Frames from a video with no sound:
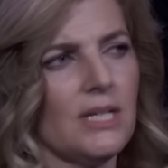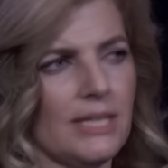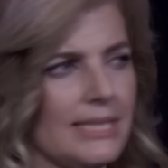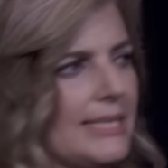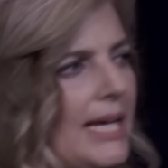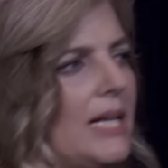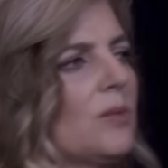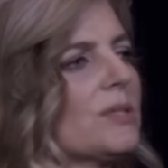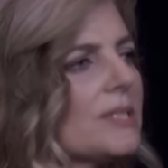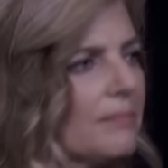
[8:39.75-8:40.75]
the scale
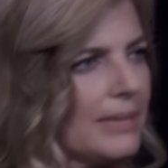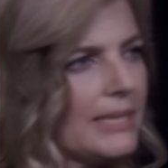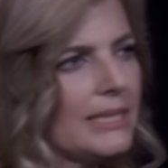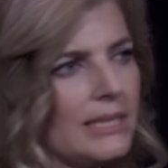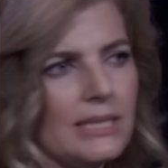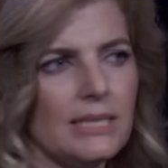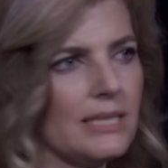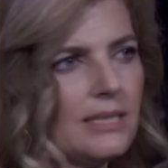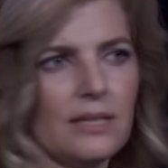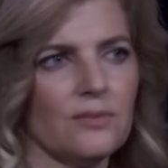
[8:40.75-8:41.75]
was completely
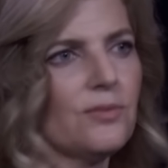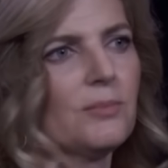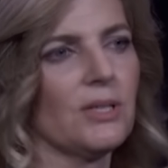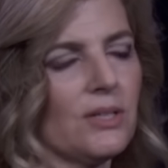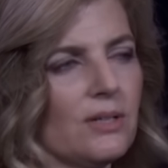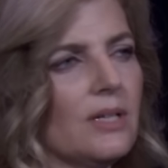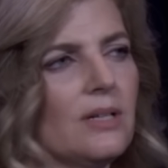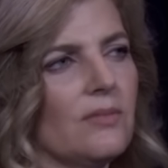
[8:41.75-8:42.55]
unfamiliar.